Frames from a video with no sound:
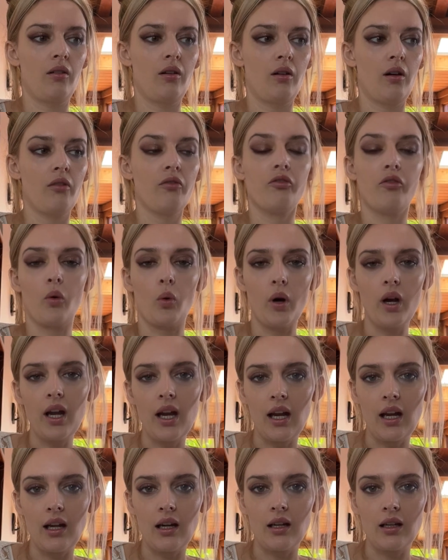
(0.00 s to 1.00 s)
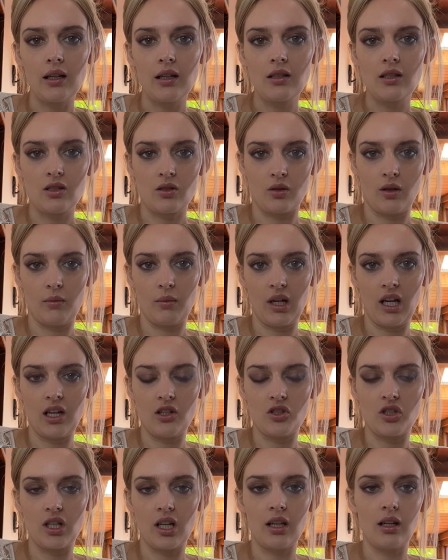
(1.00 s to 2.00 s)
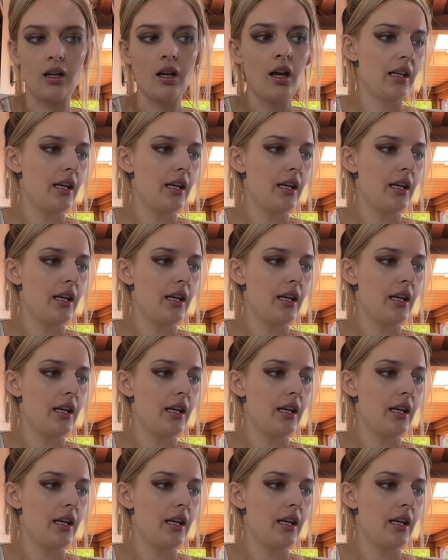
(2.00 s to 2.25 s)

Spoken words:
avoid discrimination.